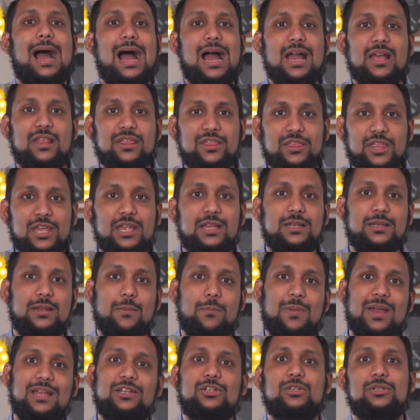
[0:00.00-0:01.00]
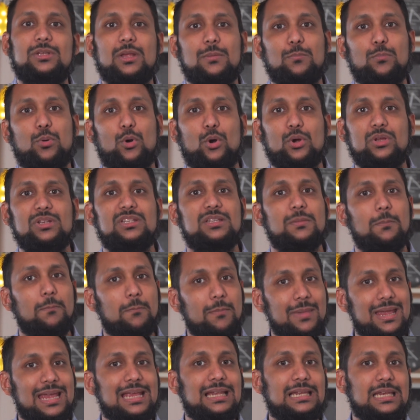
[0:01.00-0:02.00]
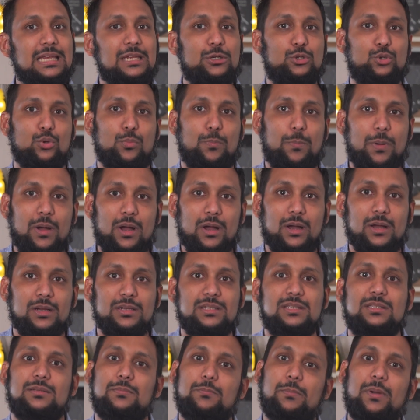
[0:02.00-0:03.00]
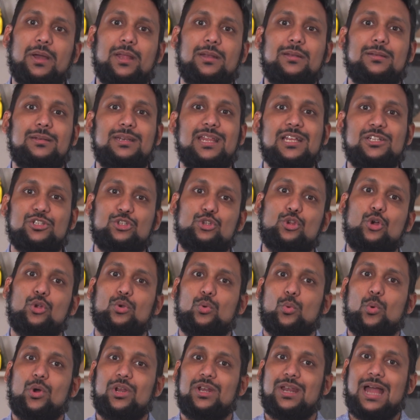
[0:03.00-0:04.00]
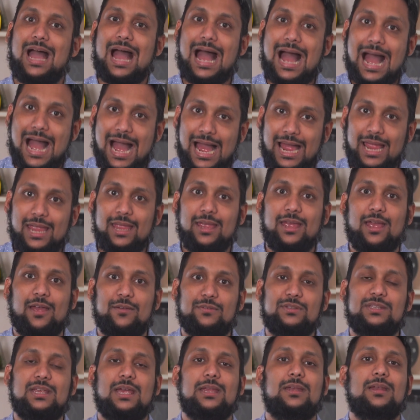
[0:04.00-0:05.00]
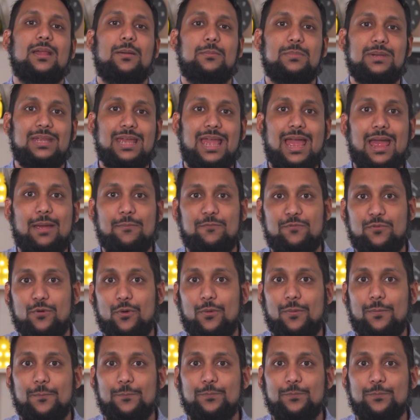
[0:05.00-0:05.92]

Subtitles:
I think the badges and points may lead to perks, but that's not what I have signed up the app for.